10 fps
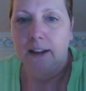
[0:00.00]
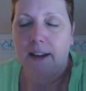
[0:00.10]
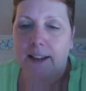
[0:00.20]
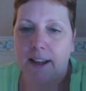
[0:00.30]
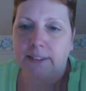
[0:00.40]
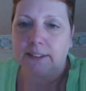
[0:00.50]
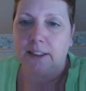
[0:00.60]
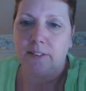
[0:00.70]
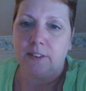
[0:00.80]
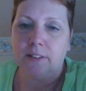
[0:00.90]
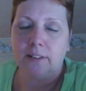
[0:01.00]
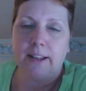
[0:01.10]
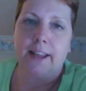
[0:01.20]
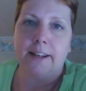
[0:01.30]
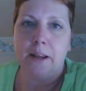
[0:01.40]
I guess even
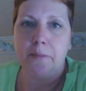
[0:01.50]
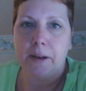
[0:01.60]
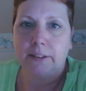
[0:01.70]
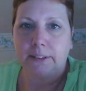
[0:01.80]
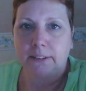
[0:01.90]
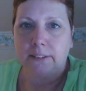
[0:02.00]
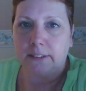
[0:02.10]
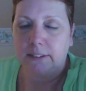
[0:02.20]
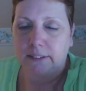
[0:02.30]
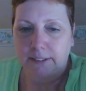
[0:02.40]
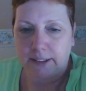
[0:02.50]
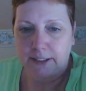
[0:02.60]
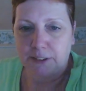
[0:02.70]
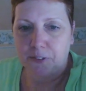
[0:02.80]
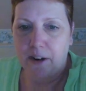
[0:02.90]
getting emails to her
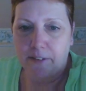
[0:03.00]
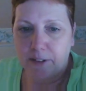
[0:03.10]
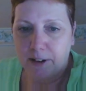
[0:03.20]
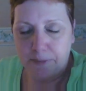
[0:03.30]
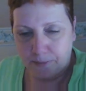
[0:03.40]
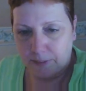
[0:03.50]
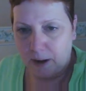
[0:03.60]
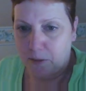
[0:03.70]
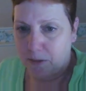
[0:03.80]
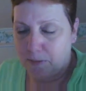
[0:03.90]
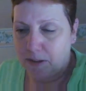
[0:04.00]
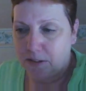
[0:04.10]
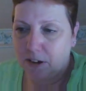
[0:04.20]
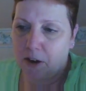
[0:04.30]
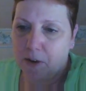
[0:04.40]
takes forever. That was months
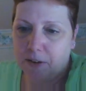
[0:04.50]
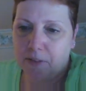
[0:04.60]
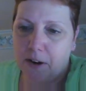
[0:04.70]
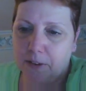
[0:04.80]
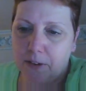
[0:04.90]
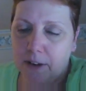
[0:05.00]
ago I wrote.